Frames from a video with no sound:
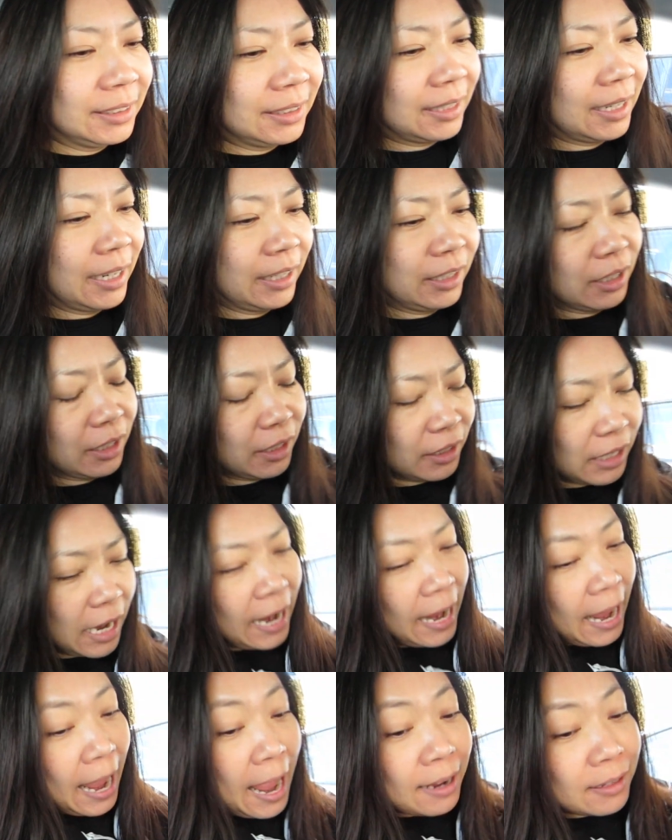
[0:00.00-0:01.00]
I
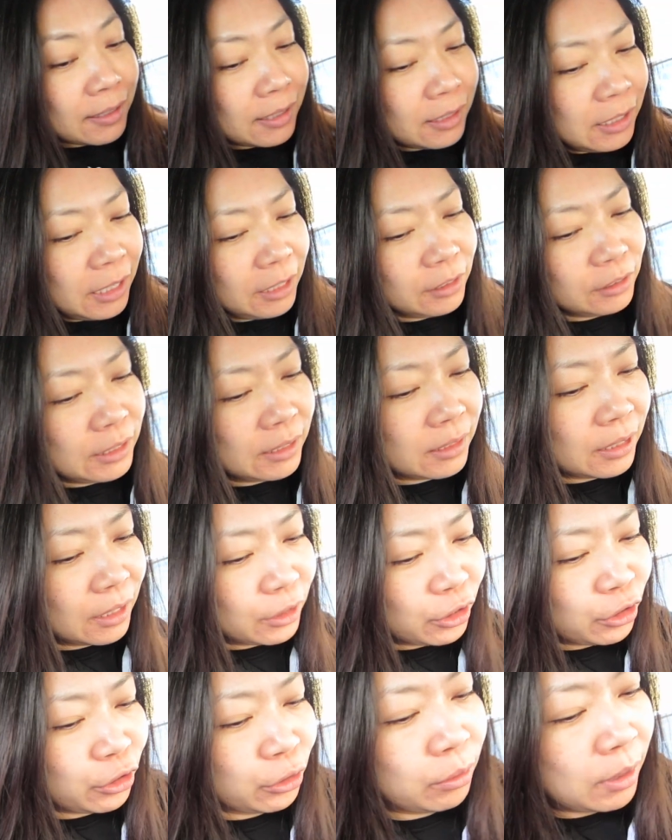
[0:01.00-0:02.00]
accidentally
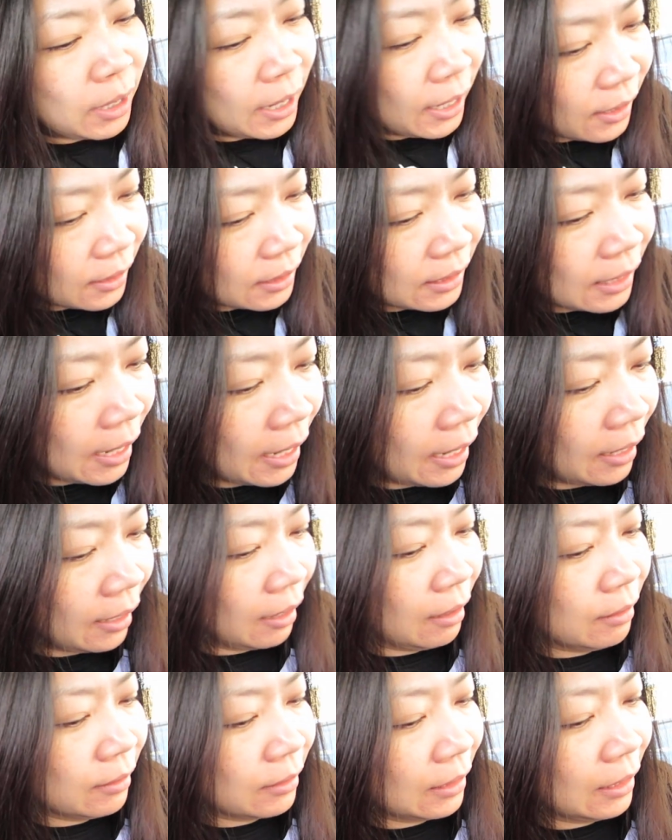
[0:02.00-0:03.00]
touched Uriah's head.
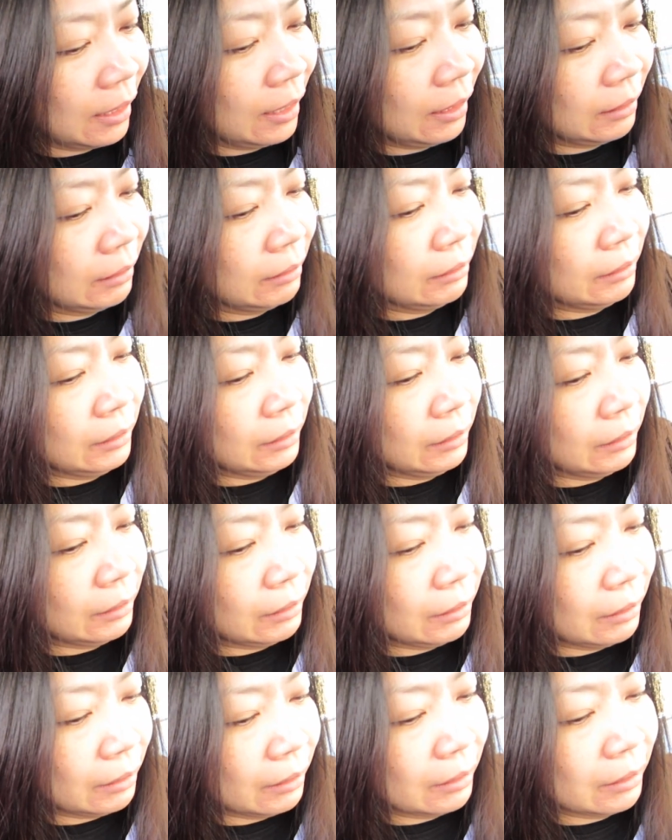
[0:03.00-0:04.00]
I was like,
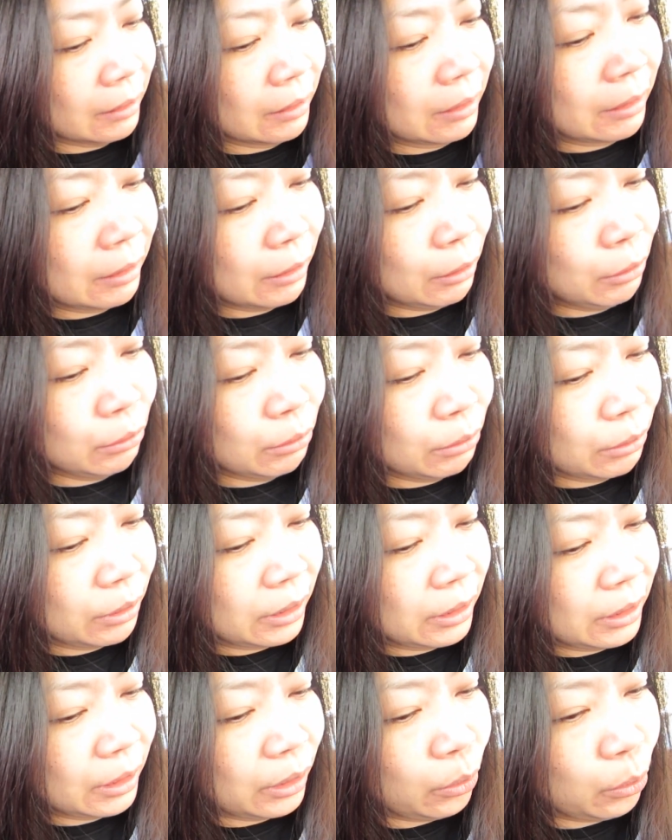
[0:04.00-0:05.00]
ooh, so
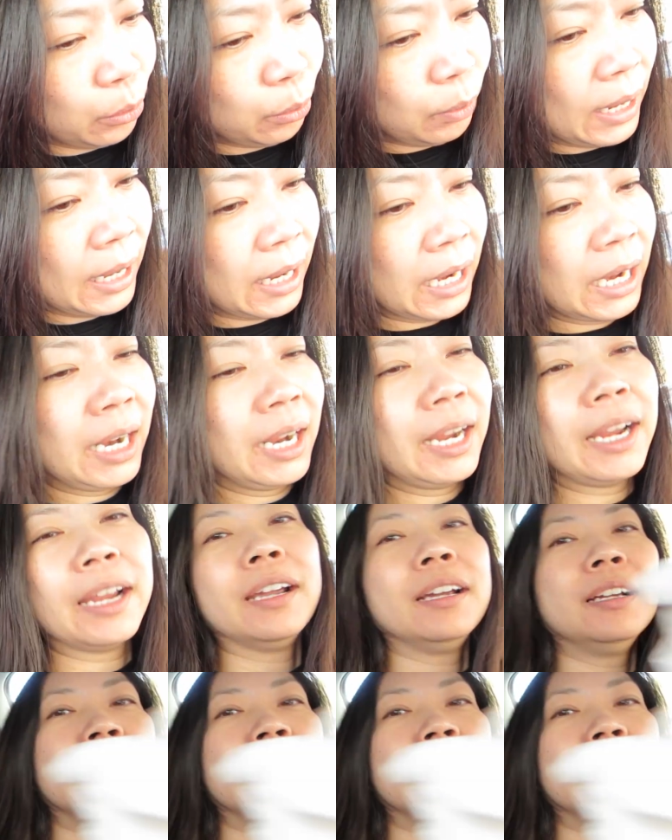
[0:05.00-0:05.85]
sweaty.